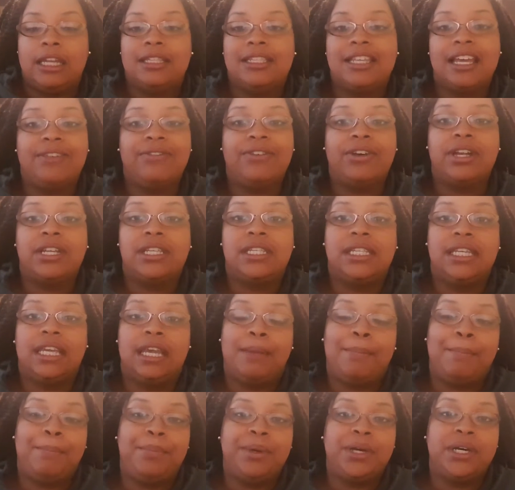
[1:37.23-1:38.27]
Diversity
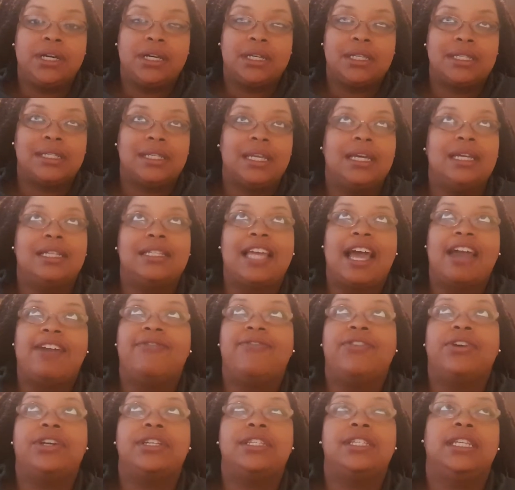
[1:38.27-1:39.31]
in books,
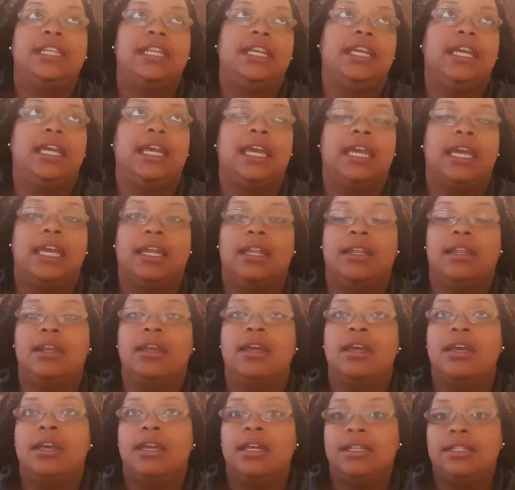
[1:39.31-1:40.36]
diversity
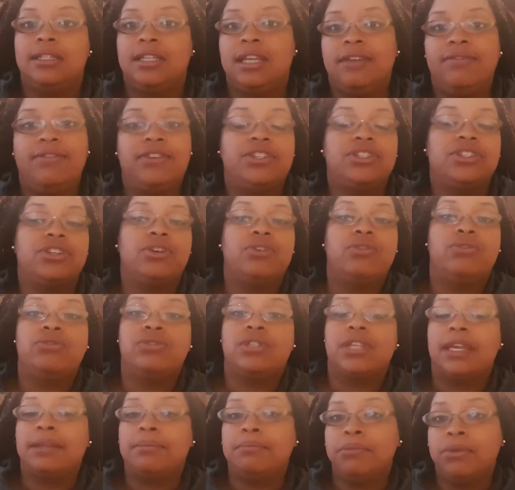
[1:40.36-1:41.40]
in TV
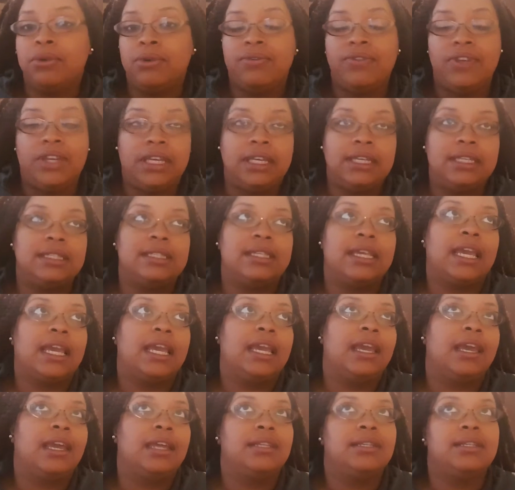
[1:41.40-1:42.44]
shows and movies
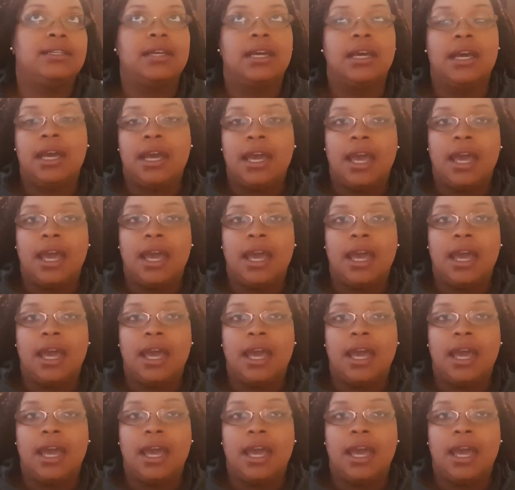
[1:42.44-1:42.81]
and